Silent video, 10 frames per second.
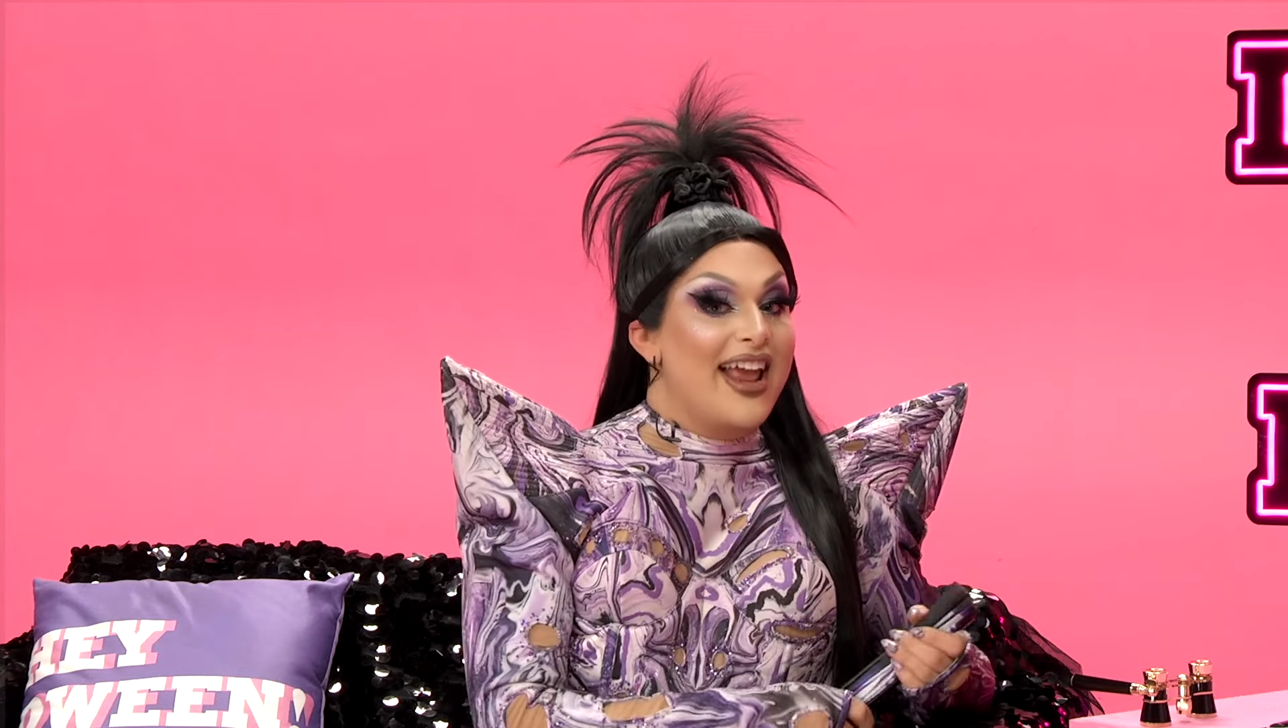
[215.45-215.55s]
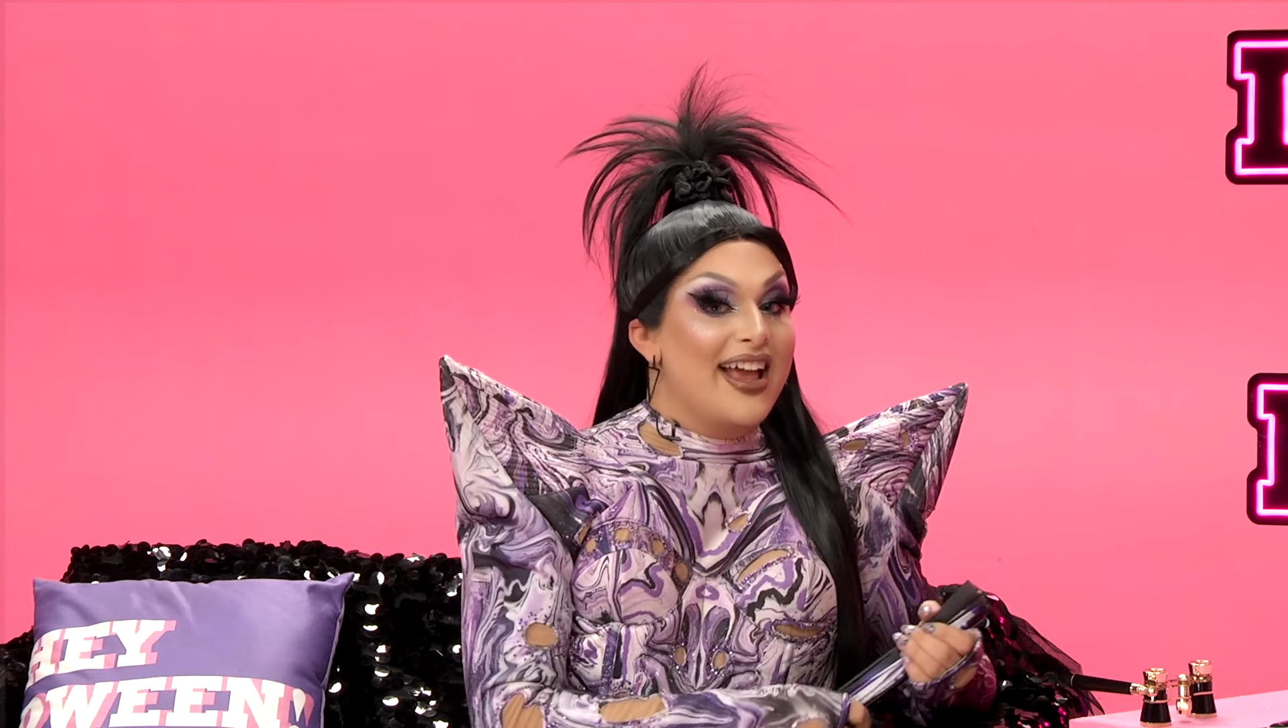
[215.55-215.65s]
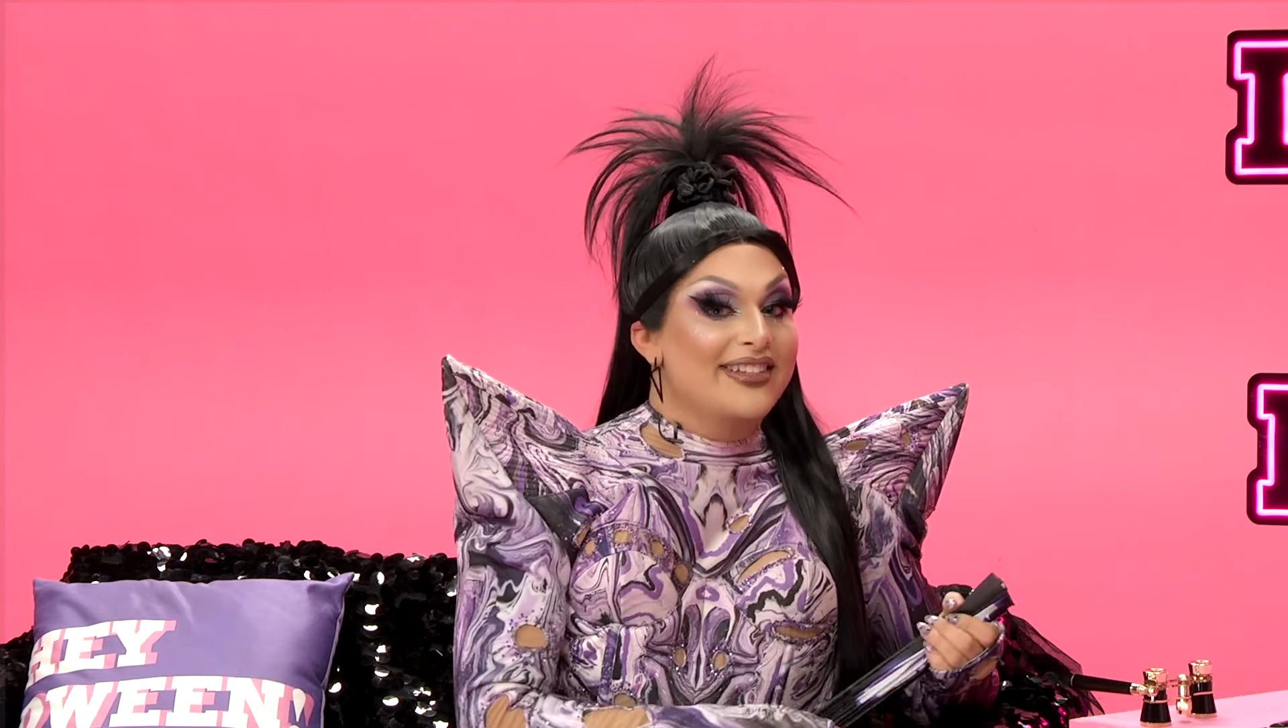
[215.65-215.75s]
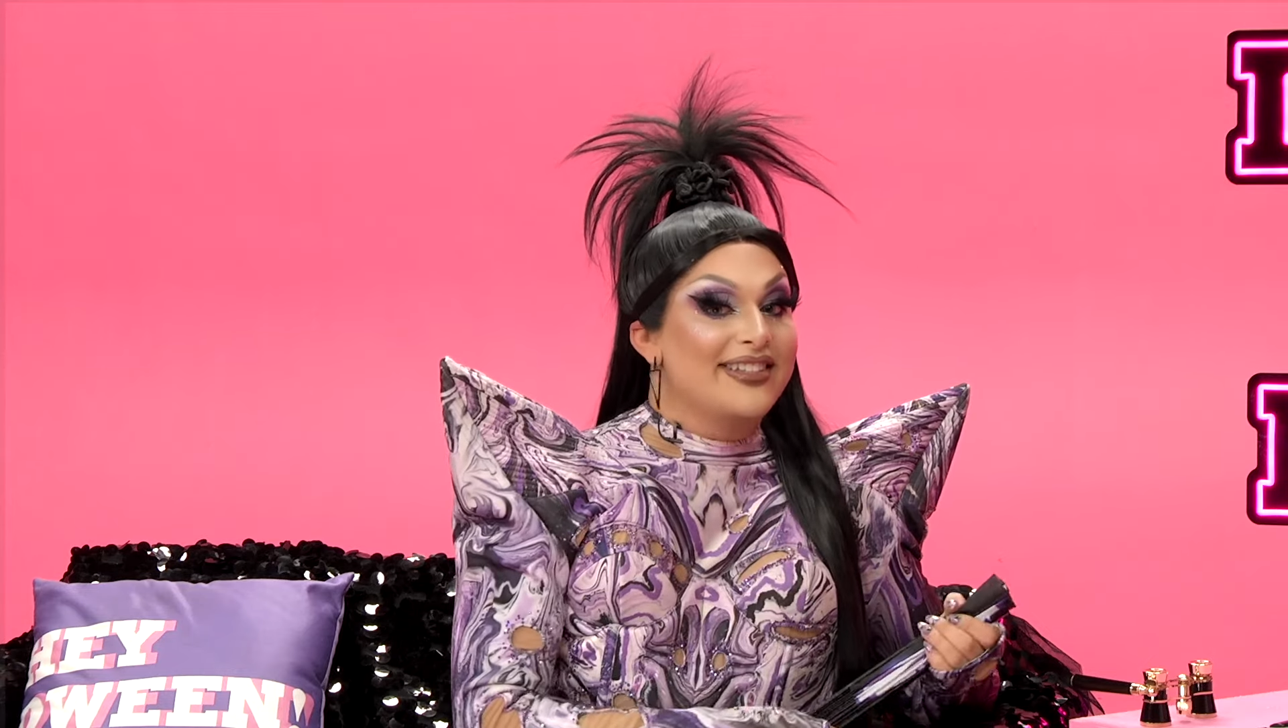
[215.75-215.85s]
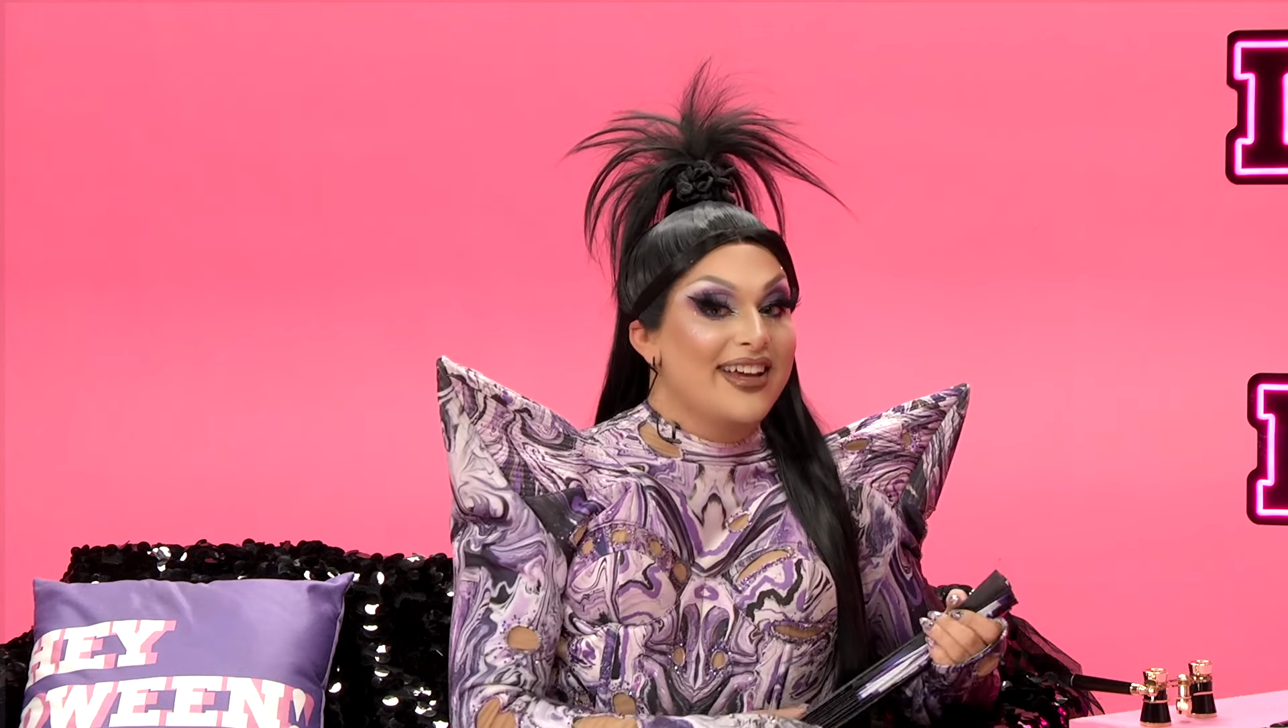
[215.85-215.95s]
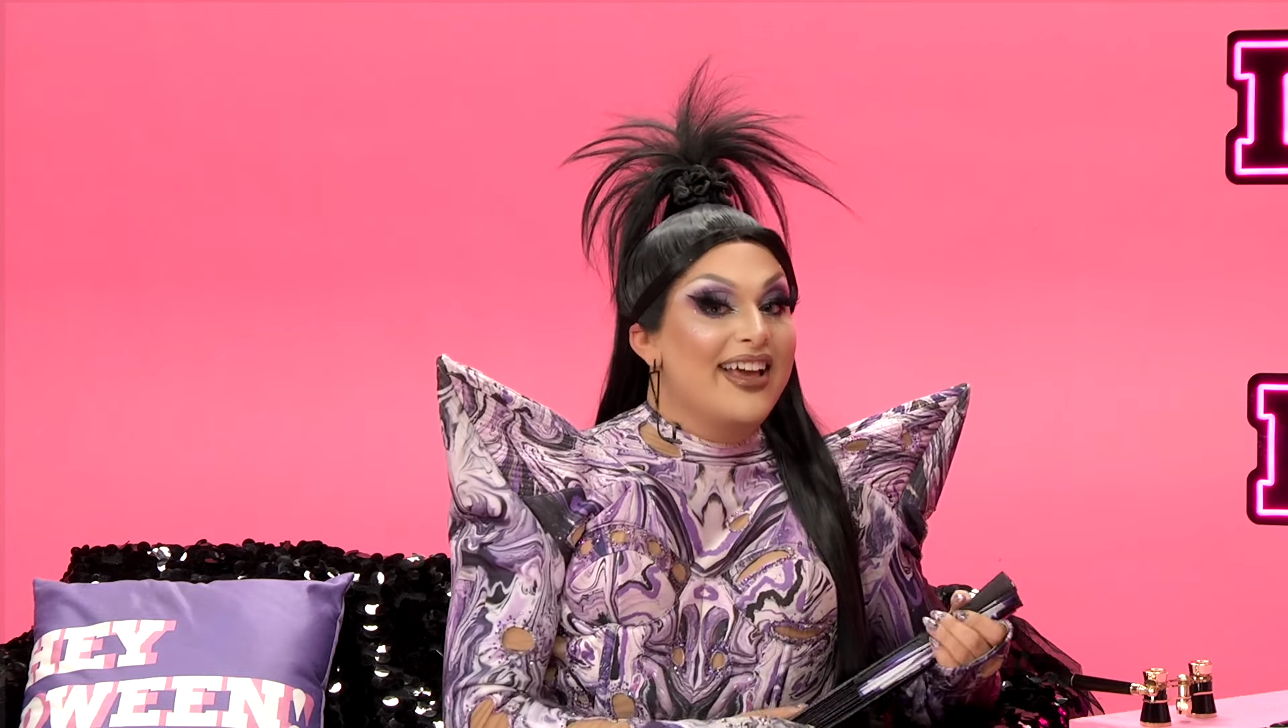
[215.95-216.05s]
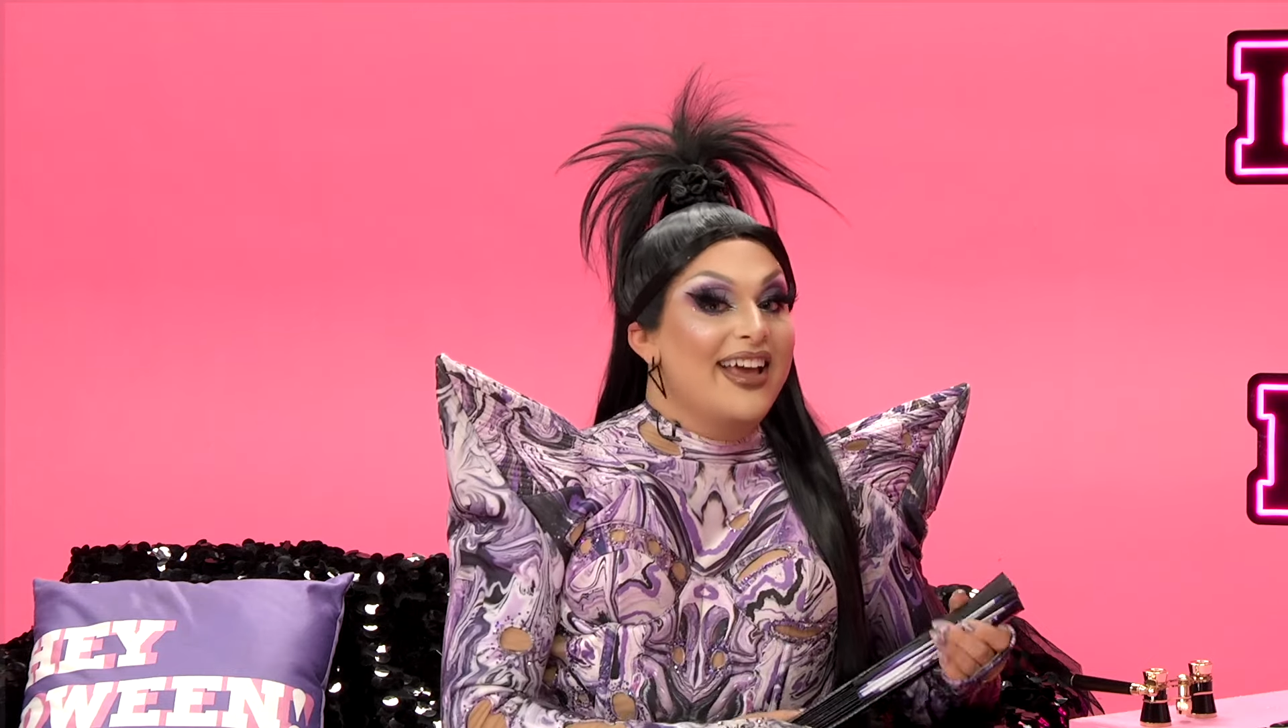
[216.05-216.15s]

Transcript: and.